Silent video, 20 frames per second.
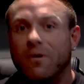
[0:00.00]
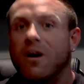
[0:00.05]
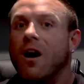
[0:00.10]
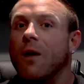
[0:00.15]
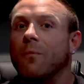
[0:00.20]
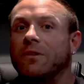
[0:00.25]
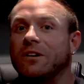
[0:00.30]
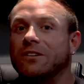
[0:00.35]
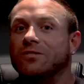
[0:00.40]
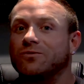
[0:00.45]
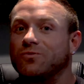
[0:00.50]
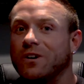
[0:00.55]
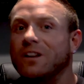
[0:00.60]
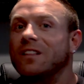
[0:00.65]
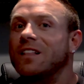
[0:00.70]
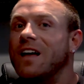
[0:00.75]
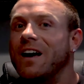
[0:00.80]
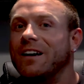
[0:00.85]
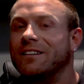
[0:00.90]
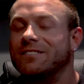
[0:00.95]
Companies
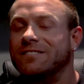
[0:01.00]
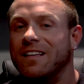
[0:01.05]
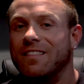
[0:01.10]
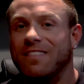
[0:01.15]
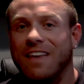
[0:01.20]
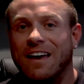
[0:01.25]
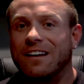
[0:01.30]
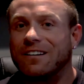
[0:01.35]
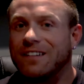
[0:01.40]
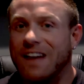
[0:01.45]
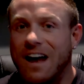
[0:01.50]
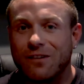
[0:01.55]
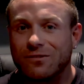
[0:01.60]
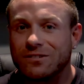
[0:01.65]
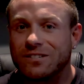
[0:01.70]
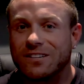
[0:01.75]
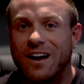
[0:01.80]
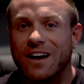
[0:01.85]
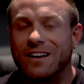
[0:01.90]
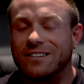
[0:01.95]
realized that they could
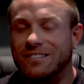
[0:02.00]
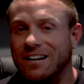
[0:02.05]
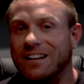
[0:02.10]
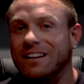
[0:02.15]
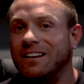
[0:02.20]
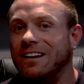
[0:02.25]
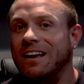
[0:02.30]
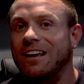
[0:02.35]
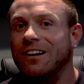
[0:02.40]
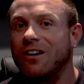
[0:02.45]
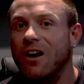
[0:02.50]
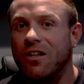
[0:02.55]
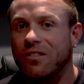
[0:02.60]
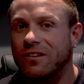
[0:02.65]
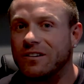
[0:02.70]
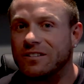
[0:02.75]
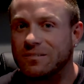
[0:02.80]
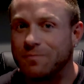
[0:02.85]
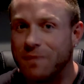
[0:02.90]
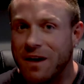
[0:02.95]
downsize. They didn't need all
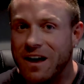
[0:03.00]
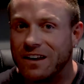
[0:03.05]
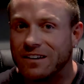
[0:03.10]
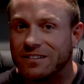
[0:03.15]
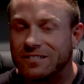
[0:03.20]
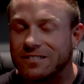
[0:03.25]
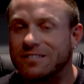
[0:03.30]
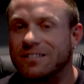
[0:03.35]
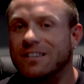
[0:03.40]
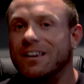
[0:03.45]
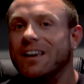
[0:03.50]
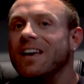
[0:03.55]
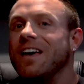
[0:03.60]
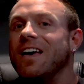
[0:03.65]
this space.